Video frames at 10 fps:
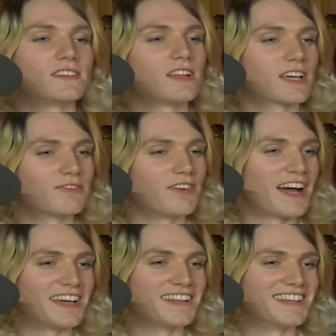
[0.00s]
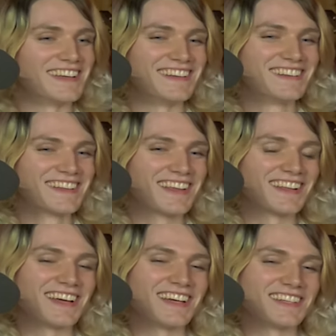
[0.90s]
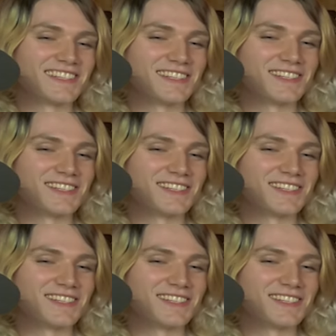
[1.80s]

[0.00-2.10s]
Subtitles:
Yeah. Nothing too rigorous.